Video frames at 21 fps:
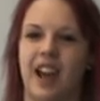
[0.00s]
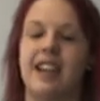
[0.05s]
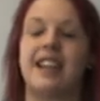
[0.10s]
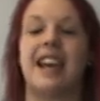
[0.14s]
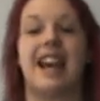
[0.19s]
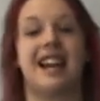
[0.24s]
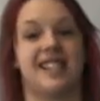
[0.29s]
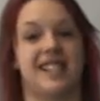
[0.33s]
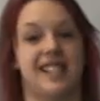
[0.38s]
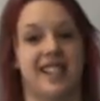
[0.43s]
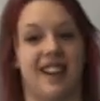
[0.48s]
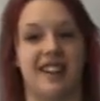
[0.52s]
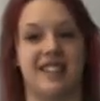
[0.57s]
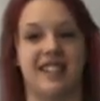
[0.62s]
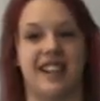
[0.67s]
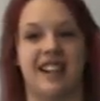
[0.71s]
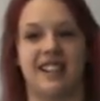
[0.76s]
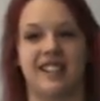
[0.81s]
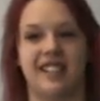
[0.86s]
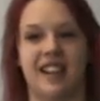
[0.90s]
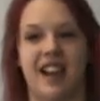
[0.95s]
Yes, I
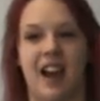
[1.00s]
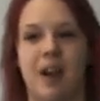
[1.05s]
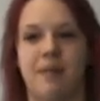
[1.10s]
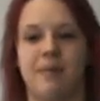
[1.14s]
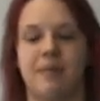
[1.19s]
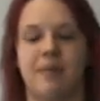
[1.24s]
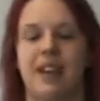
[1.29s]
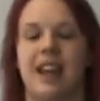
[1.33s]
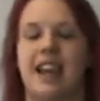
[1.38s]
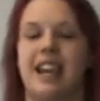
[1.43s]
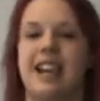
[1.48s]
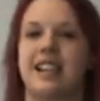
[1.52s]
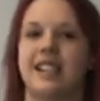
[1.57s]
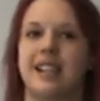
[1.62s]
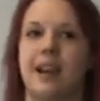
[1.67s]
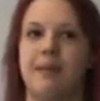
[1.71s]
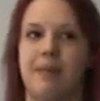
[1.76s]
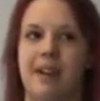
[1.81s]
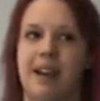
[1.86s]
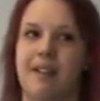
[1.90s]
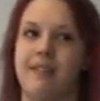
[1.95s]
did. He
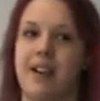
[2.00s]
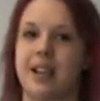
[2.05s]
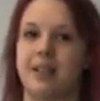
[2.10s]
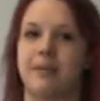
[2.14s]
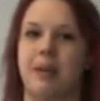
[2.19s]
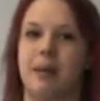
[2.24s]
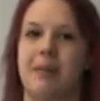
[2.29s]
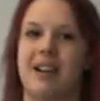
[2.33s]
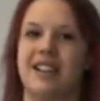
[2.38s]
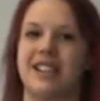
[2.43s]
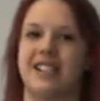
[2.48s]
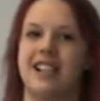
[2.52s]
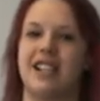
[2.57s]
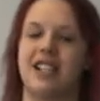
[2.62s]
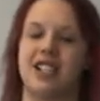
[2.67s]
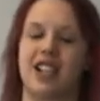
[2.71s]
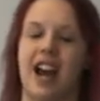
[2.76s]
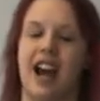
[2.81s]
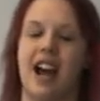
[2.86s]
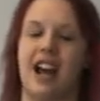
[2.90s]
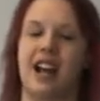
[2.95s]
sent me a Facebook
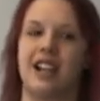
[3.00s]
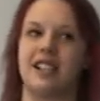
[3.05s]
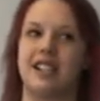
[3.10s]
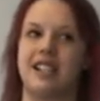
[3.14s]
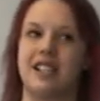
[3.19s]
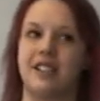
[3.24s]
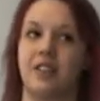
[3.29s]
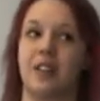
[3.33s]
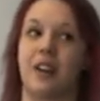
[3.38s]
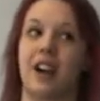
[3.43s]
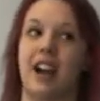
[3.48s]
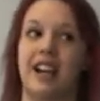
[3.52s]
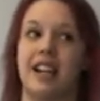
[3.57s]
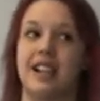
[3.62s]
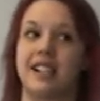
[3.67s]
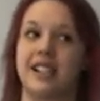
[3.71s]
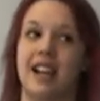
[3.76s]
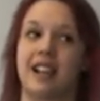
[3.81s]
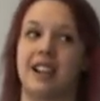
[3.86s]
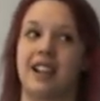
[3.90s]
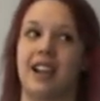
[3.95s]
message and he saw it and he
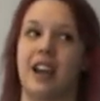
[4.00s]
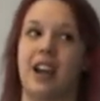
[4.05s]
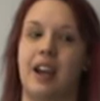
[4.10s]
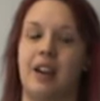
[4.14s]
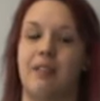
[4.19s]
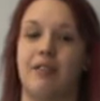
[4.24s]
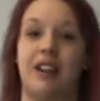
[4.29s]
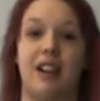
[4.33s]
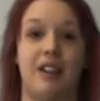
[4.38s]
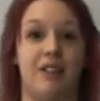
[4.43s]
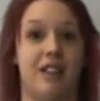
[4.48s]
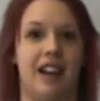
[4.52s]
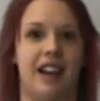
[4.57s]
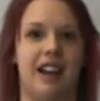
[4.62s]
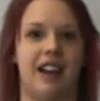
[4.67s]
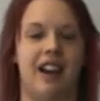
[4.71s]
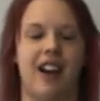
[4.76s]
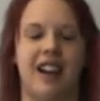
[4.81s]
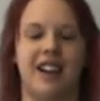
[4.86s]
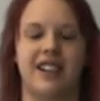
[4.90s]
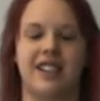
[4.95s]
said that he really, really
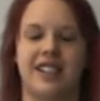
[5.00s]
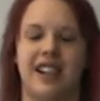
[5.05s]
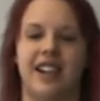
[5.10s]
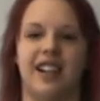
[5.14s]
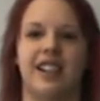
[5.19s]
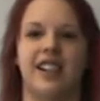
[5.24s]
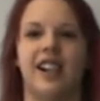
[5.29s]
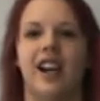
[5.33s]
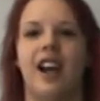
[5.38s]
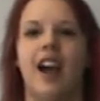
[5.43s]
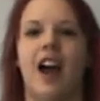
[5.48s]
liked it.